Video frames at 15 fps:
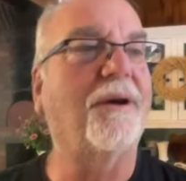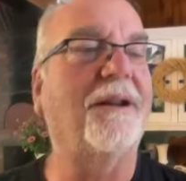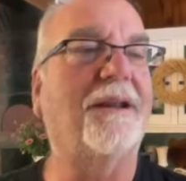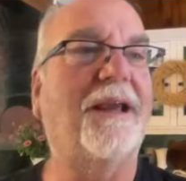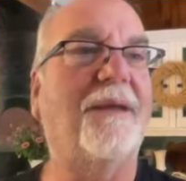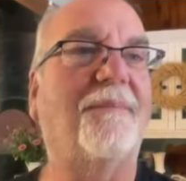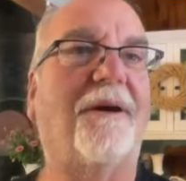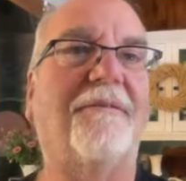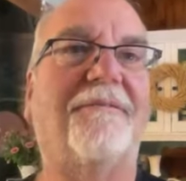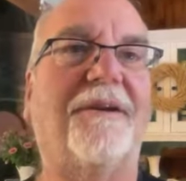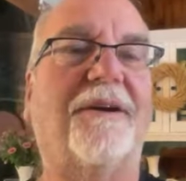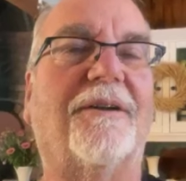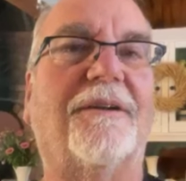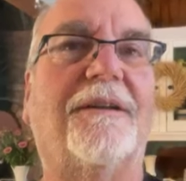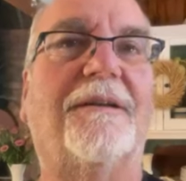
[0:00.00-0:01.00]
We're going to keep
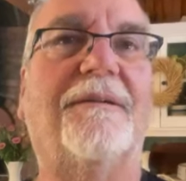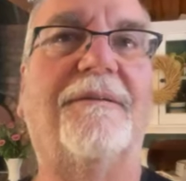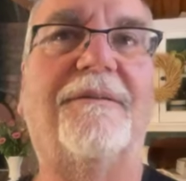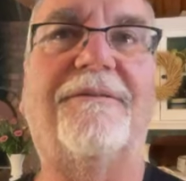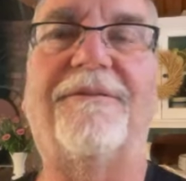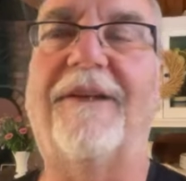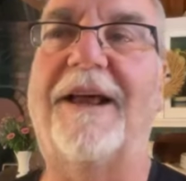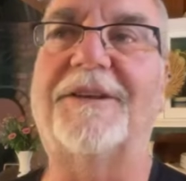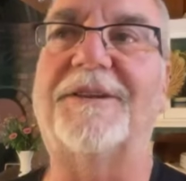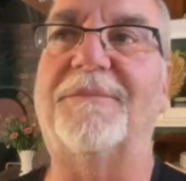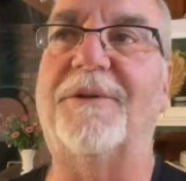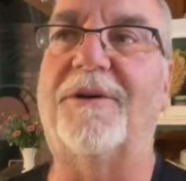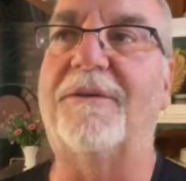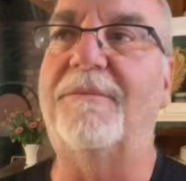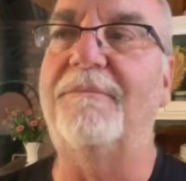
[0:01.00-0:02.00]
our field
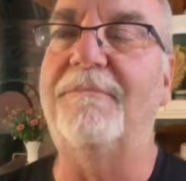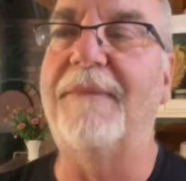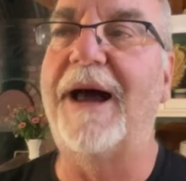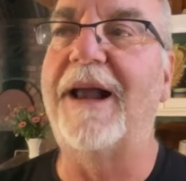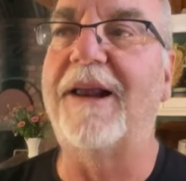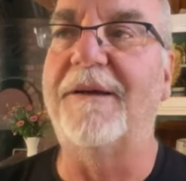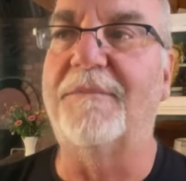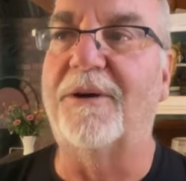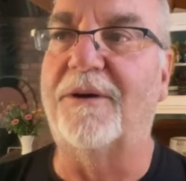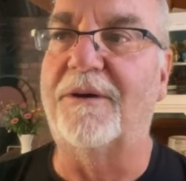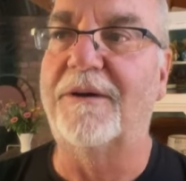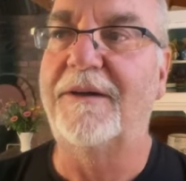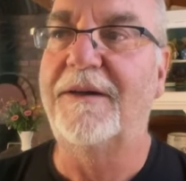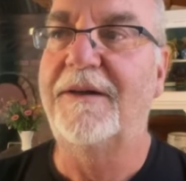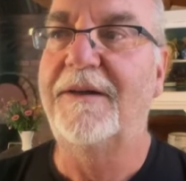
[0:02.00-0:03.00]
flexible,
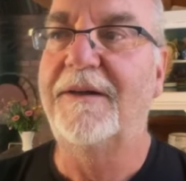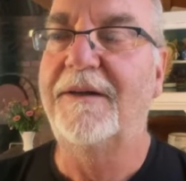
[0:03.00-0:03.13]
malleable.